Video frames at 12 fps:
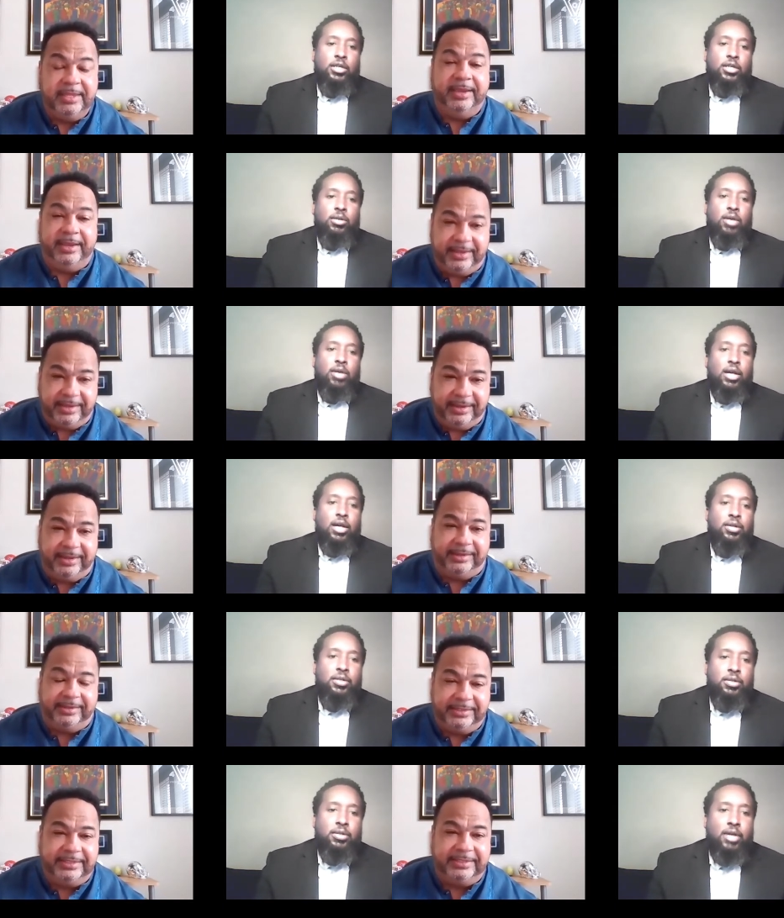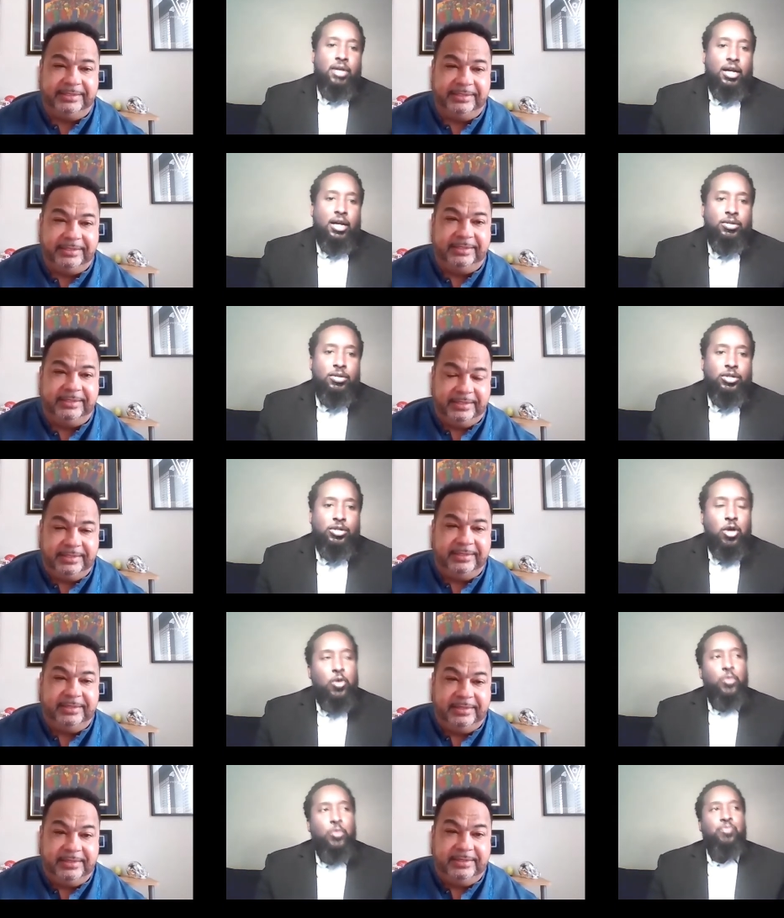Speaker 1: Yeah. Wow. Yeah. wow.
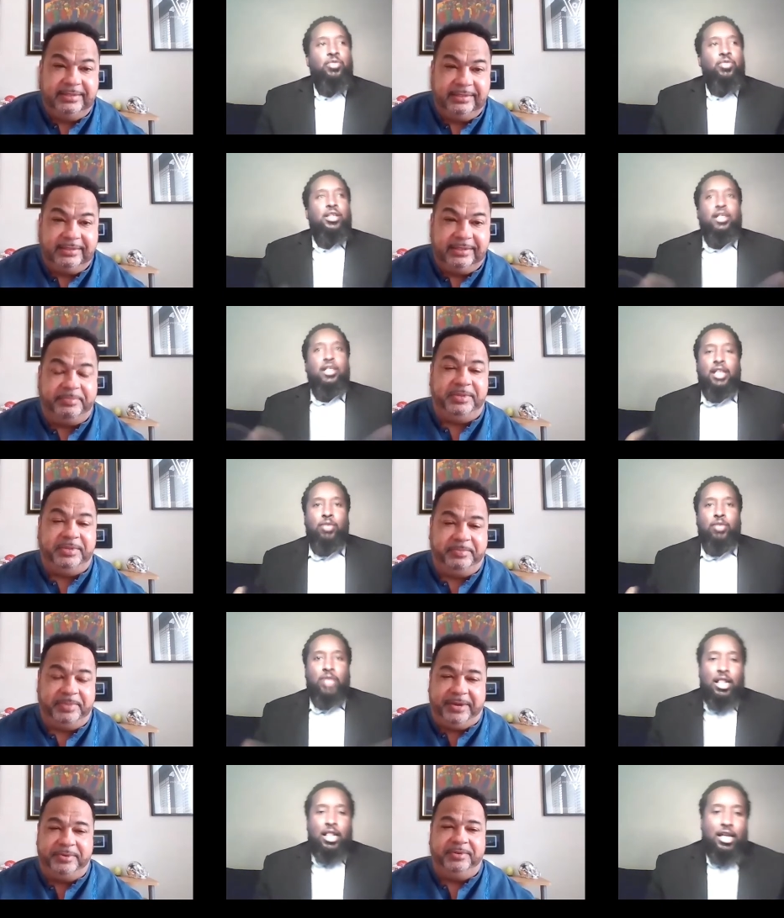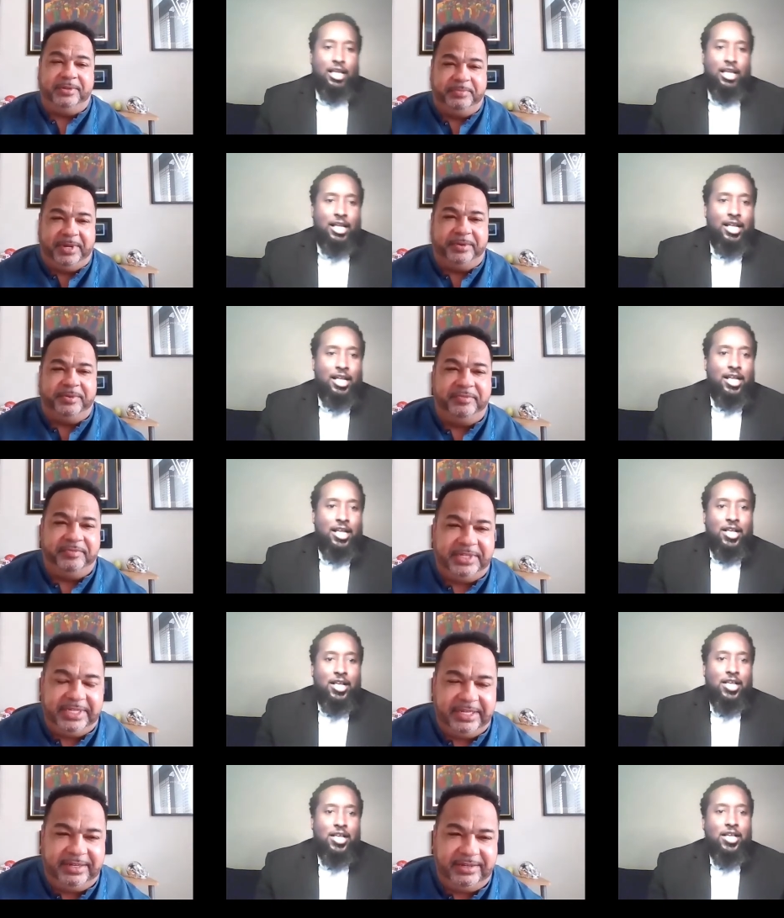So
Speaker 2: like, the power, the power of
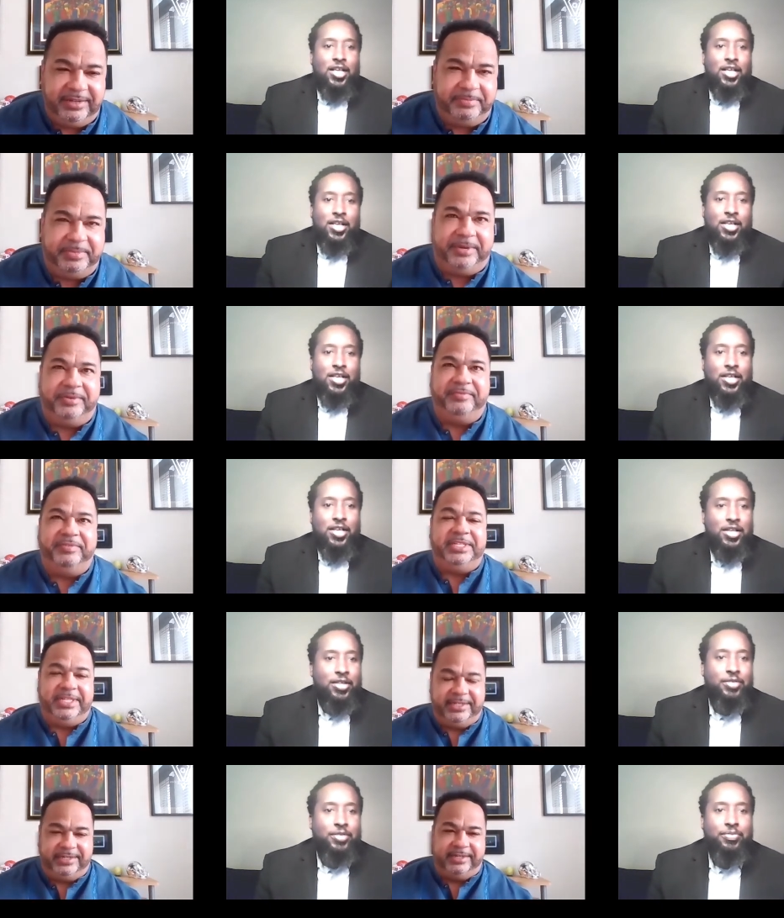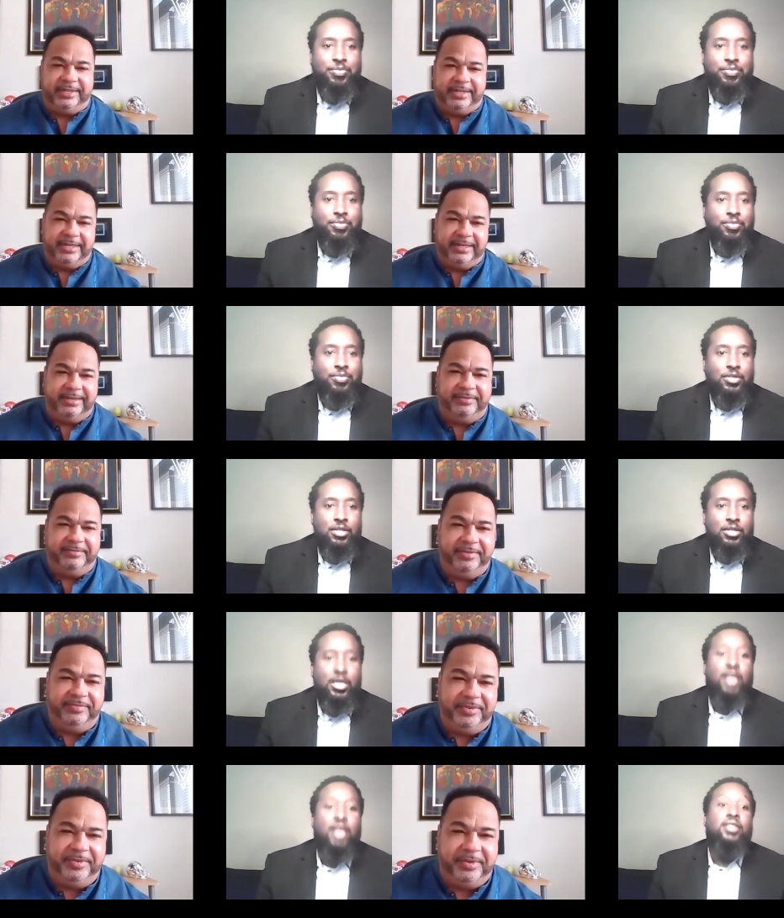the power of intention.
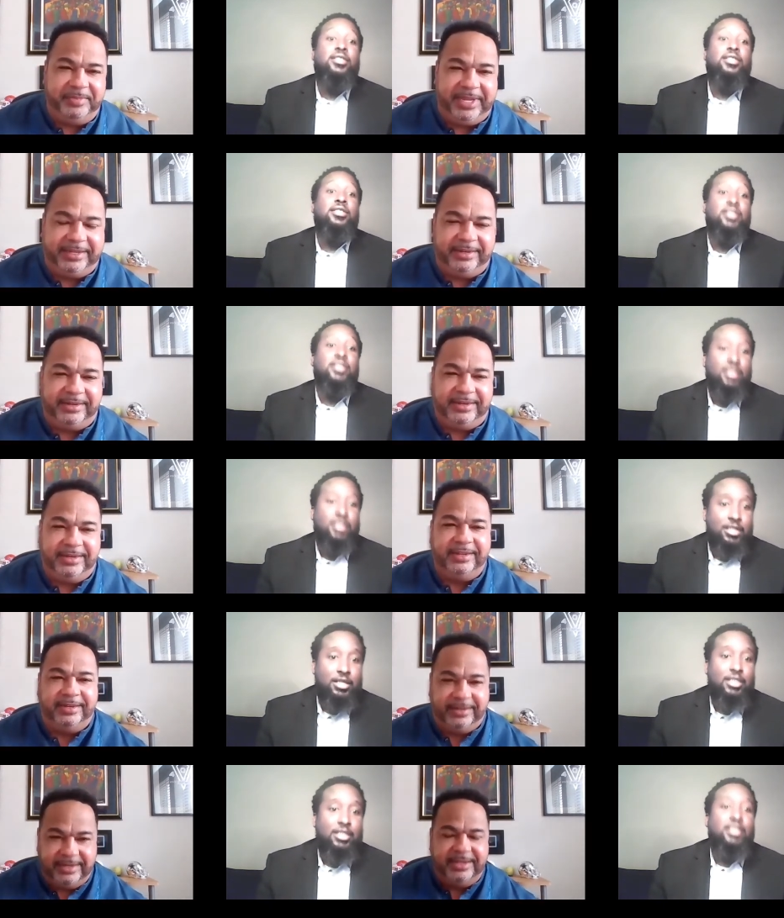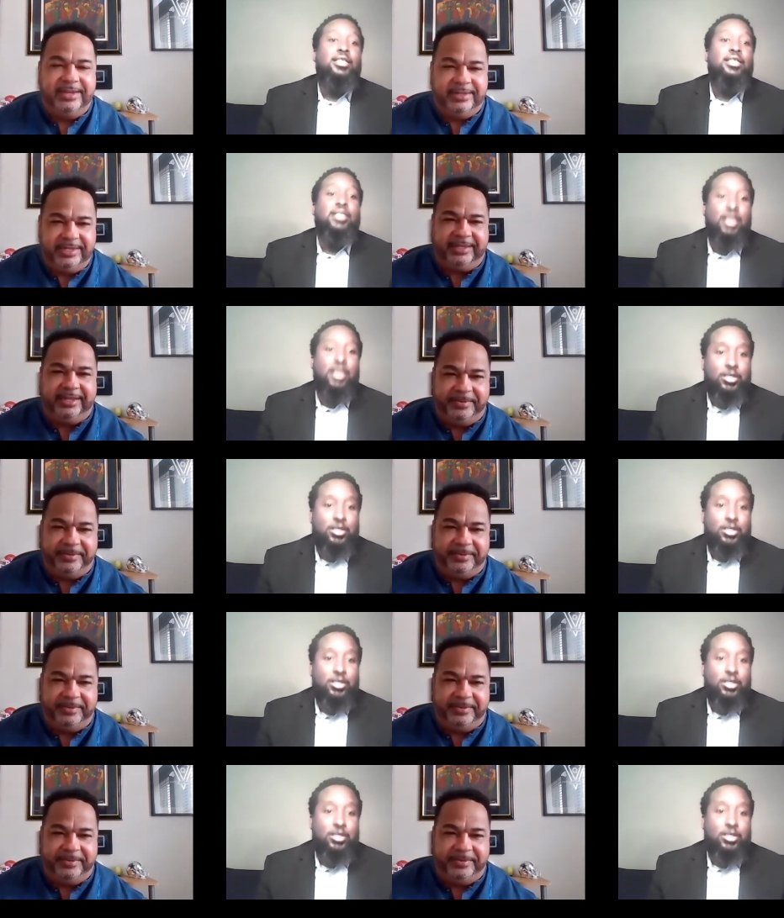If, if yes. you go back and, and check